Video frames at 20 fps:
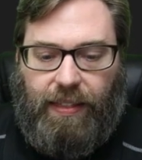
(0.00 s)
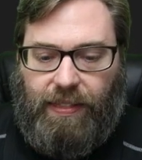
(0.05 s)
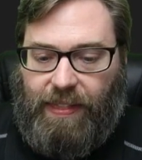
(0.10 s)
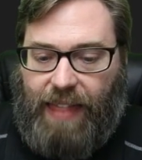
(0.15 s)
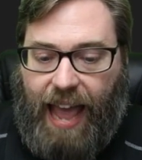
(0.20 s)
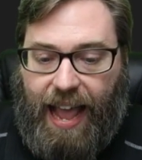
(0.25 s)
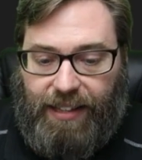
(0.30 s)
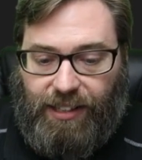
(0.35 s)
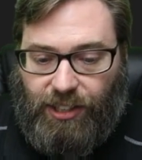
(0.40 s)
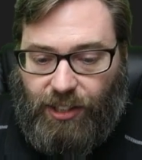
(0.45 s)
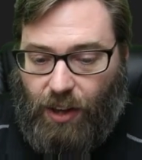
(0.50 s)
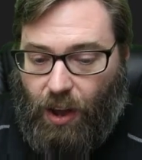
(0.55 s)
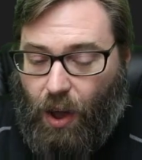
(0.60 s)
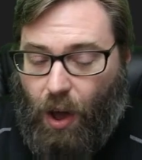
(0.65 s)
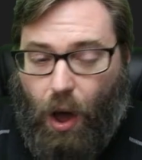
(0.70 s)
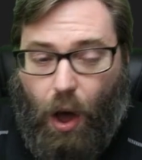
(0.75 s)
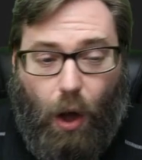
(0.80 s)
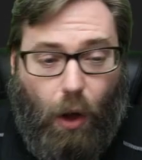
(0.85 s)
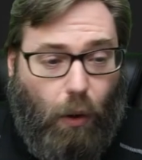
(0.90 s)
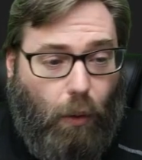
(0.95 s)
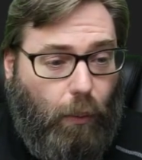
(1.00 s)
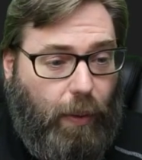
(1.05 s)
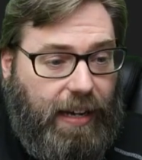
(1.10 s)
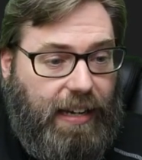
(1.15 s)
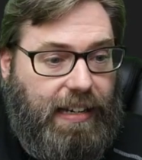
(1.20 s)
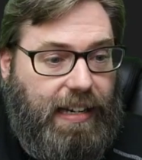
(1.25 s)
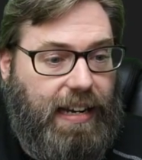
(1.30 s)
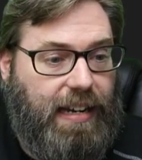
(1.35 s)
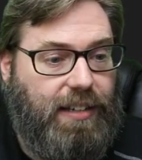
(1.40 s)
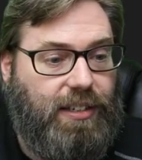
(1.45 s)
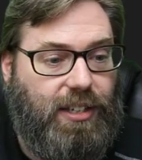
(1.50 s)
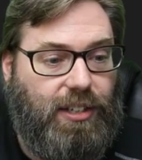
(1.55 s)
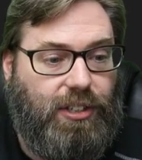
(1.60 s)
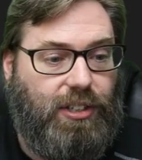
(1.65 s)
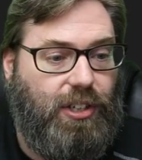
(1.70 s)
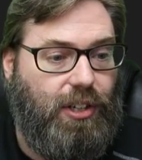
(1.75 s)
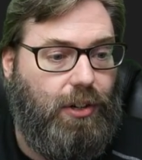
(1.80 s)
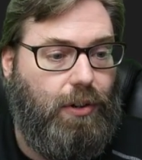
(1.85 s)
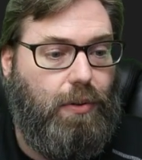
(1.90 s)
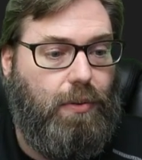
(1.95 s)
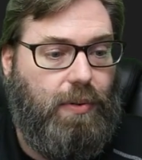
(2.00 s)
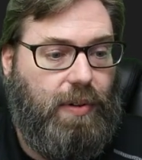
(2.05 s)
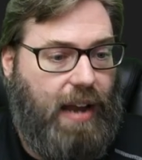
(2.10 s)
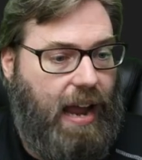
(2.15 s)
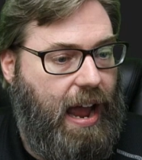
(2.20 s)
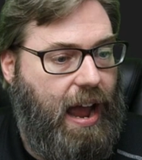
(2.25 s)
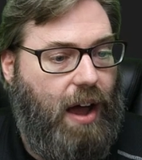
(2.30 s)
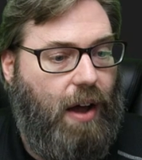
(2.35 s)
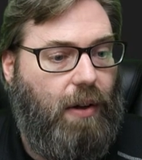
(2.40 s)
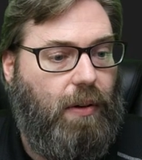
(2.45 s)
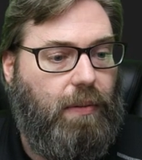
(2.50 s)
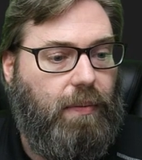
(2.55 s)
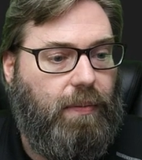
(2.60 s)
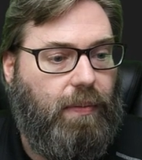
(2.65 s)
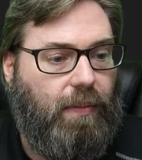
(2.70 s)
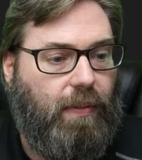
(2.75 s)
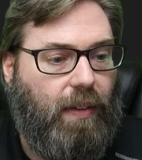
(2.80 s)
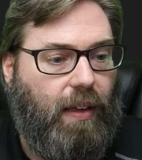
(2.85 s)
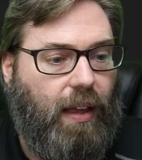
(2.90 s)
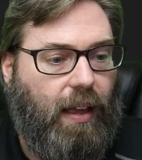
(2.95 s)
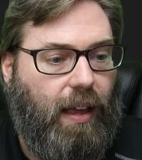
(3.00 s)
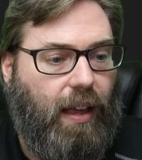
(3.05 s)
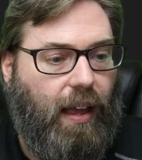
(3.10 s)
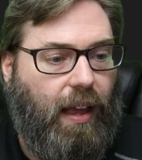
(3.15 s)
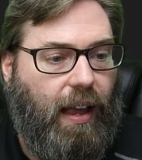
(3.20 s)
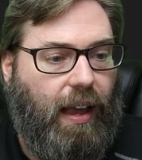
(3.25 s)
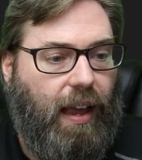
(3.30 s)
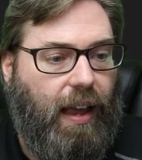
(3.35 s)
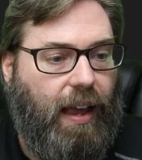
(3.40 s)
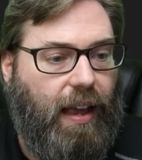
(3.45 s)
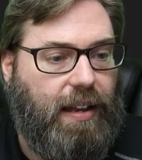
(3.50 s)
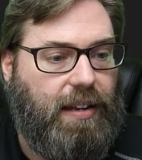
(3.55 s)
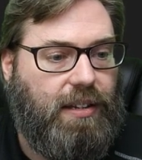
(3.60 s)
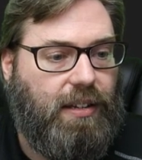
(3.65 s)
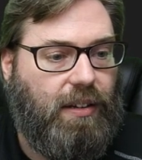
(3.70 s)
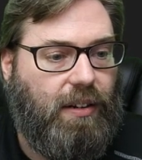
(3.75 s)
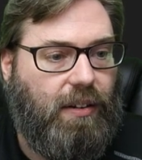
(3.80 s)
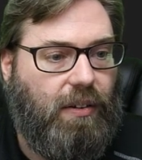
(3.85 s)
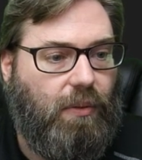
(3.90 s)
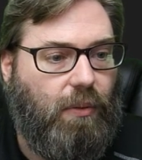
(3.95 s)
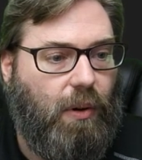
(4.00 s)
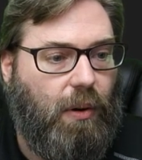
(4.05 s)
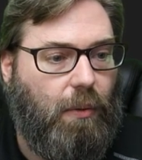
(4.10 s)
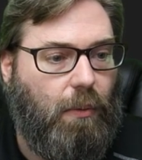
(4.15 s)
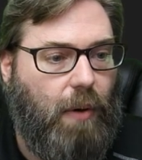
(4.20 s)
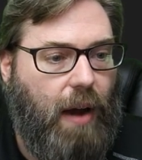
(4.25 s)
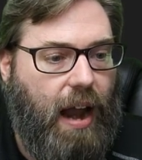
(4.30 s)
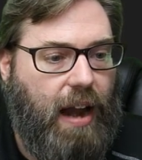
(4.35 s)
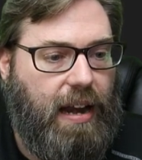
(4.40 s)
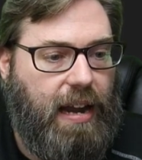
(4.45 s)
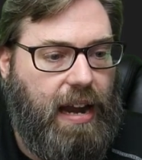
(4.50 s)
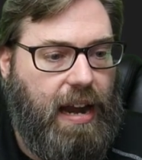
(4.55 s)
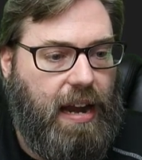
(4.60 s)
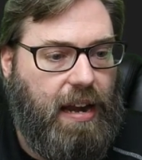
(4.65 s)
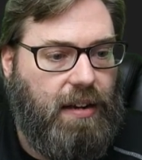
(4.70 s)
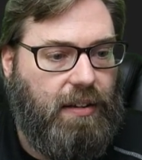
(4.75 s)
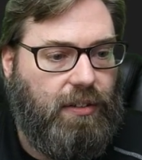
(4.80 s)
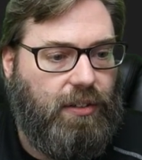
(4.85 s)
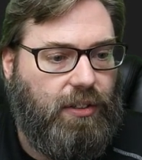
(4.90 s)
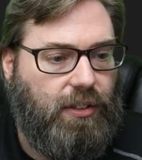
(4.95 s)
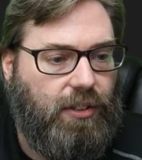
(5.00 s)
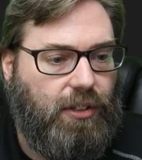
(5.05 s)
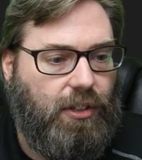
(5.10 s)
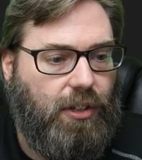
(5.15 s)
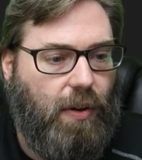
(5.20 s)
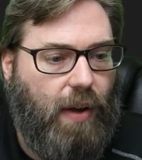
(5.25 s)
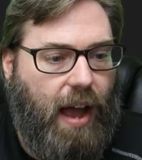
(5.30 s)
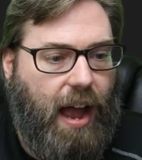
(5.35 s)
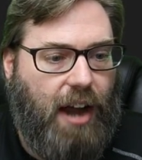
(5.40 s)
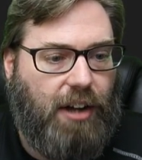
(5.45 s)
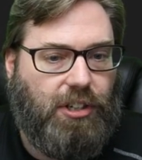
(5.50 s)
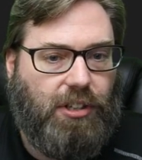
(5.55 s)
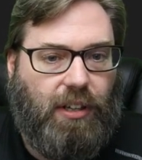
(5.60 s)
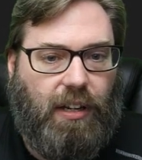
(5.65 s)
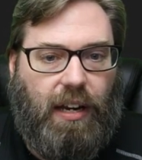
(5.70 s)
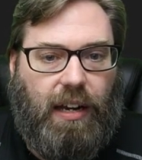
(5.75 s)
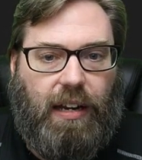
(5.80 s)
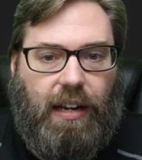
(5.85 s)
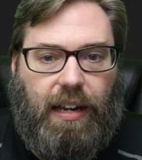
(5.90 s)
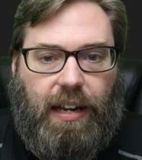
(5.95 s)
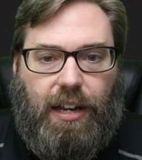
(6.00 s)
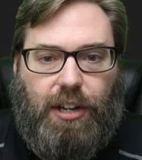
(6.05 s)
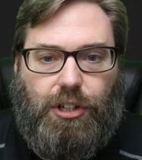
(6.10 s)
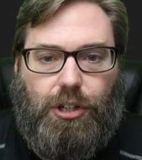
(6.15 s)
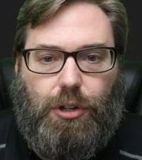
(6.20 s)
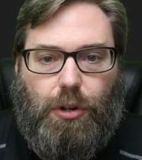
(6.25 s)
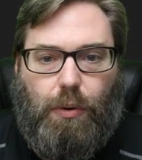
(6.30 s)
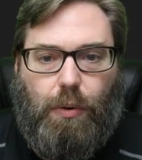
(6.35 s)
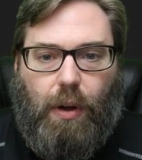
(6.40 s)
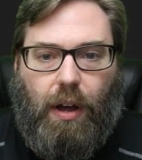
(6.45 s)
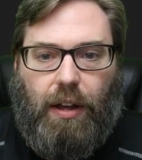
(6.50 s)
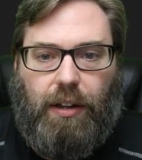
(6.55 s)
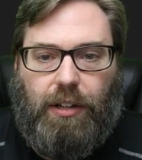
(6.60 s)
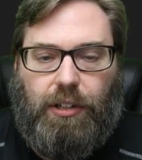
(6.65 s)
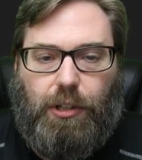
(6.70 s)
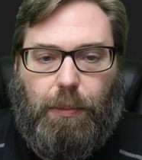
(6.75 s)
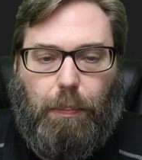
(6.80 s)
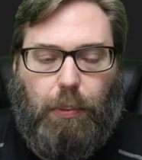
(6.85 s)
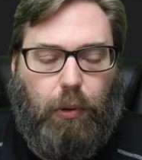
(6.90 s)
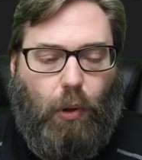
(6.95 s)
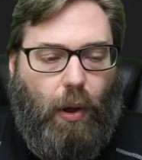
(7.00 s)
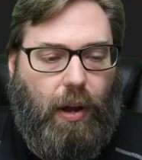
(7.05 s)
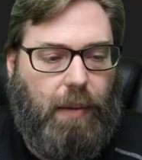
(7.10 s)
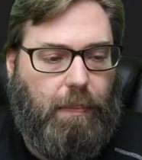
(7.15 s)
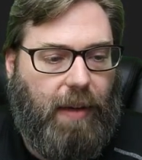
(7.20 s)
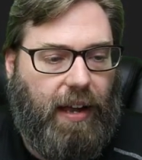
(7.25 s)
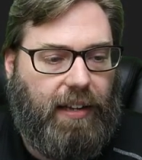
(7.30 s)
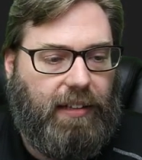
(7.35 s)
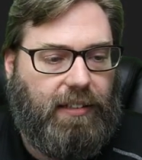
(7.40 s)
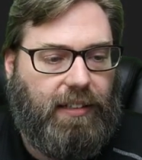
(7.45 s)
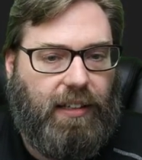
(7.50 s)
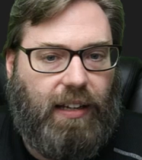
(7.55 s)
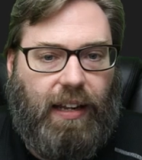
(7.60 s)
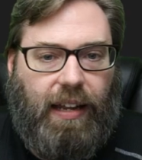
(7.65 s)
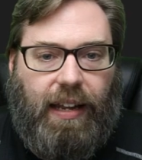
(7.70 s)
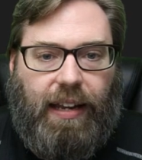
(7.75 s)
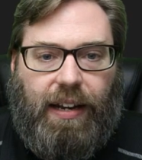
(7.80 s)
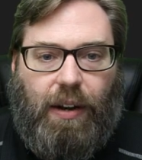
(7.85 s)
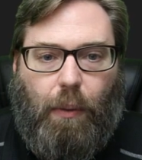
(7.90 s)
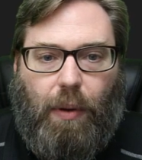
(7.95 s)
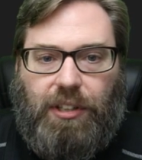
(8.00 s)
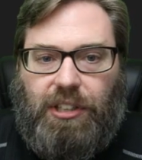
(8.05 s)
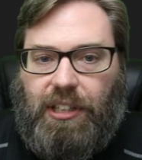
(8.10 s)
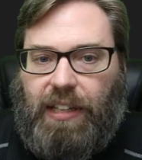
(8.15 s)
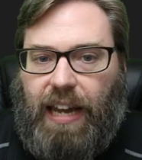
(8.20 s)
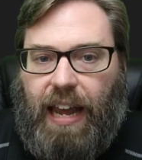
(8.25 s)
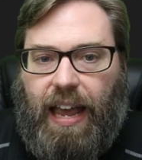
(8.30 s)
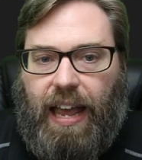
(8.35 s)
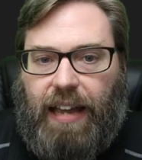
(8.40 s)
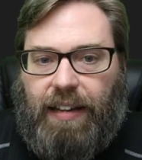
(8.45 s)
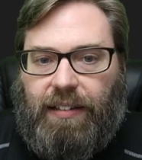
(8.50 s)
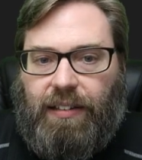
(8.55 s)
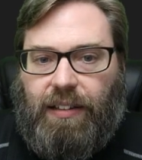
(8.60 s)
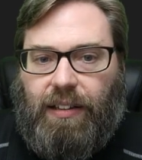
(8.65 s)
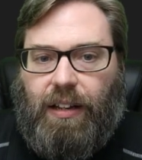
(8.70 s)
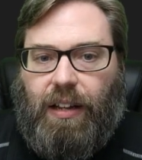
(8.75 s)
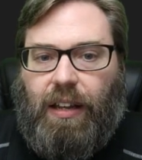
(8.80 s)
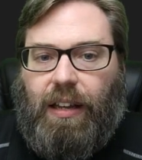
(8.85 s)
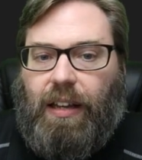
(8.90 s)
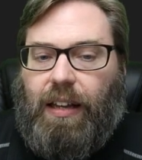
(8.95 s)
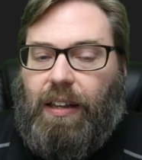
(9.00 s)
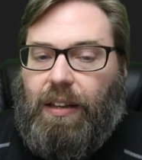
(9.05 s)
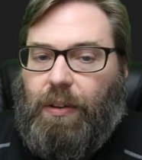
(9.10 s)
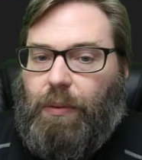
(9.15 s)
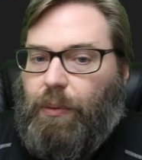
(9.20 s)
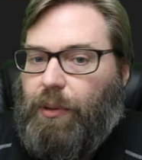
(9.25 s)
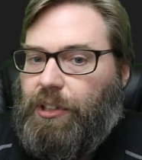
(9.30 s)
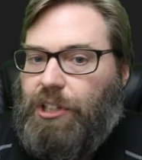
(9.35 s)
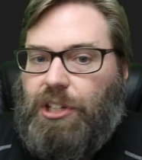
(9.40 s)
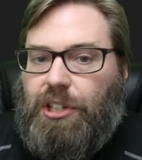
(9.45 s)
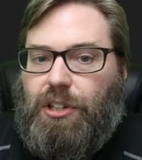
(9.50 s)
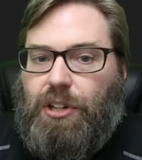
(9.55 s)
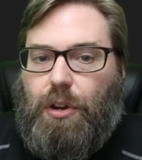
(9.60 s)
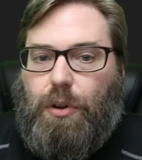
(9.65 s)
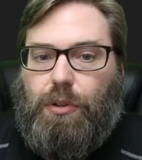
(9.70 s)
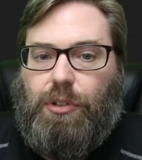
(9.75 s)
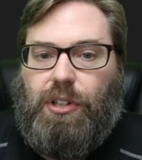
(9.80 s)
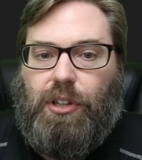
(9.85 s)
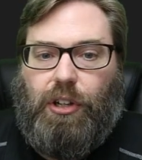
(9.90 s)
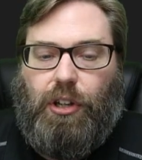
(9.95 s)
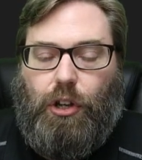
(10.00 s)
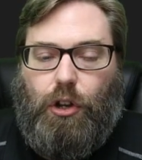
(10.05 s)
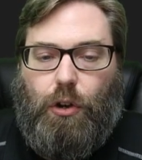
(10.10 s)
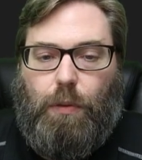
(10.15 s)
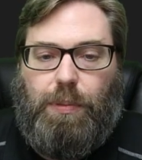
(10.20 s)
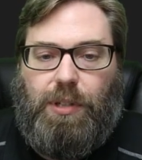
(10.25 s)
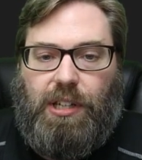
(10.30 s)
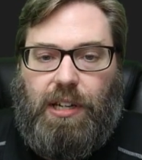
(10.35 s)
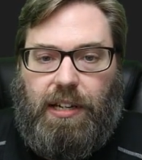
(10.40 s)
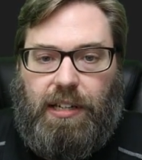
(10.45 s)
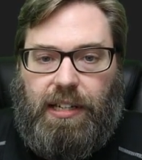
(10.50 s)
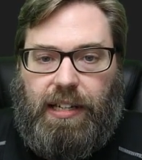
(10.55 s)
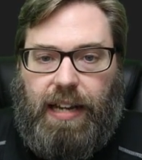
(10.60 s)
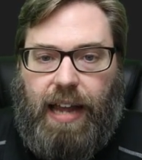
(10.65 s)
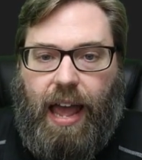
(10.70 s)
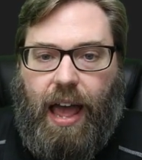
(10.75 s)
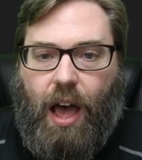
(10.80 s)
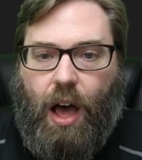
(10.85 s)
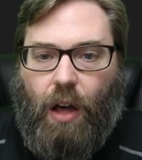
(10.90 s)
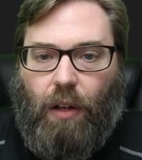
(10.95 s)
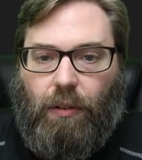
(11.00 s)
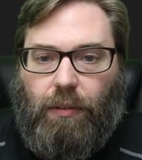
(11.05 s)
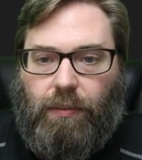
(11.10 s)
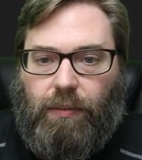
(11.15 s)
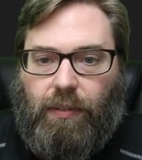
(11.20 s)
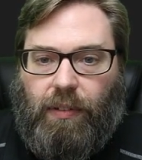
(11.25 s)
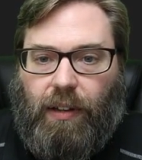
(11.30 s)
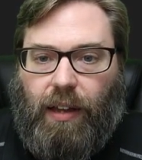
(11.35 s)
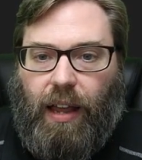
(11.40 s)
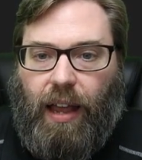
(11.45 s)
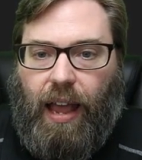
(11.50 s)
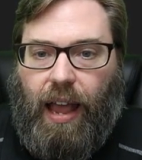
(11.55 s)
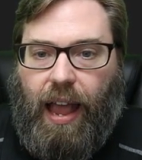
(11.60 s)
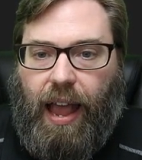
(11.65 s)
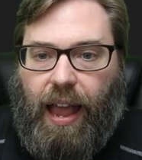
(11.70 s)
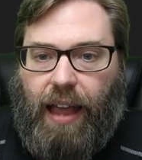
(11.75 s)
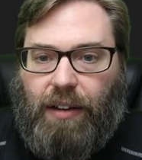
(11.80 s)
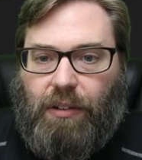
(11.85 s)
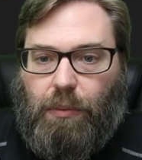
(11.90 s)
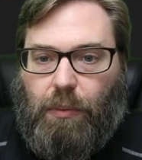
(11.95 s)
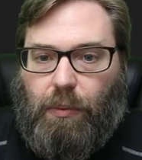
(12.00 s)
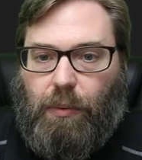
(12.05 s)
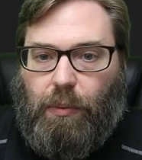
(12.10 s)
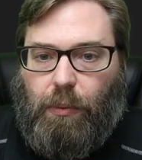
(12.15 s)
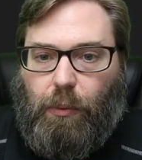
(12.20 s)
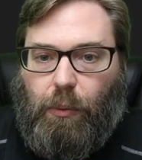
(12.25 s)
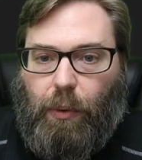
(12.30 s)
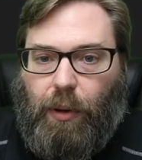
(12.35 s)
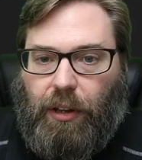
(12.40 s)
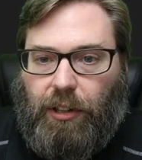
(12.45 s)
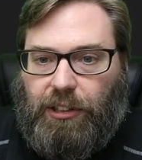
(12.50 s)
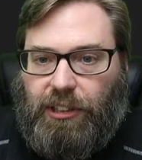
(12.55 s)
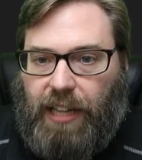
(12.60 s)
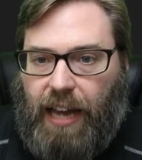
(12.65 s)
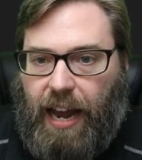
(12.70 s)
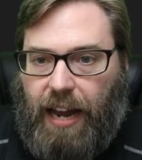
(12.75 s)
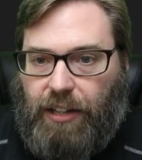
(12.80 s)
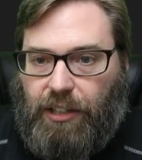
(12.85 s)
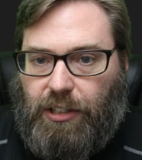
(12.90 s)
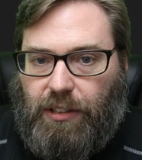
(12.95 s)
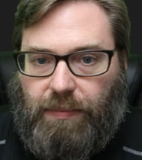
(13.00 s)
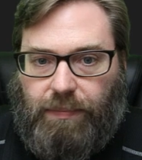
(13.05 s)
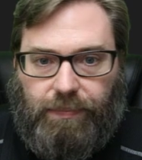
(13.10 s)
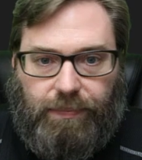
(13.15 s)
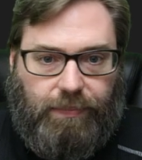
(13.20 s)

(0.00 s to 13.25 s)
That's all we need to do now, and we're ready to actually issue a deployment. And once again, we'll just use the kubectl, and we'll say